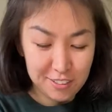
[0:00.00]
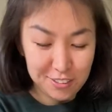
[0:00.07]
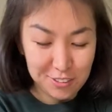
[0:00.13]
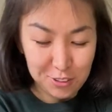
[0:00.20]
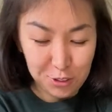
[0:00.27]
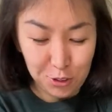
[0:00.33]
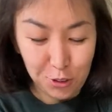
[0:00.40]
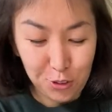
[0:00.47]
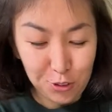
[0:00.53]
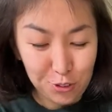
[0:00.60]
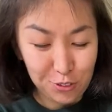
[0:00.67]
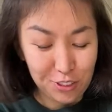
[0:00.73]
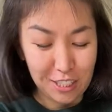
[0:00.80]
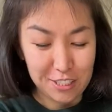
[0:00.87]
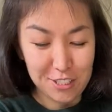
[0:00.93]

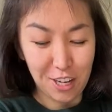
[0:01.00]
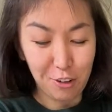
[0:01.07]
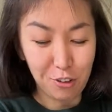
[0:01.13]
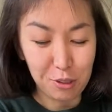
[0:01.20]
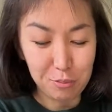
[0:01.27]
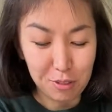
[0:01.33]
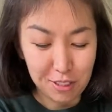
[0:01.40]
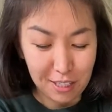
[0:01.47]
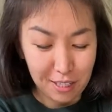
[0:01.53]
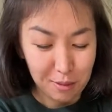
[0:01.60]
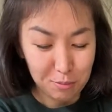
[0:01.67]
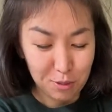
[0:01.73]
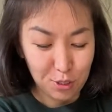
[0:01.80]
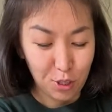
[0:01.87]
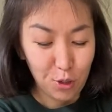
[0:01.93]
So that's how I
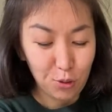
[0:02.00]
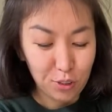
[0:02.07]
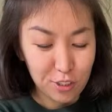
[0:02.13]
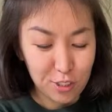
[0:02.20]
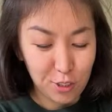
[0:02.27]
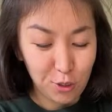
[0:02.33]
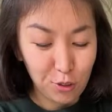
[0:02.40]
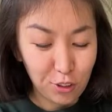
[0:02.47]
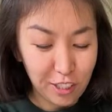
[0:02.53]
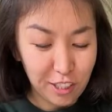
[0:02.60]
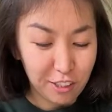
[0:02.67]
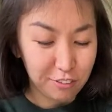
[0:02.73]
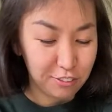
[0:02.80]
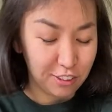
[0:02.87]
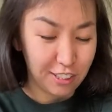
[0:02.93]
became slowly
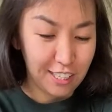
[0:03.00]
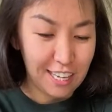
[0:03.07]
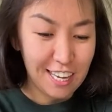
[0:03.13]
after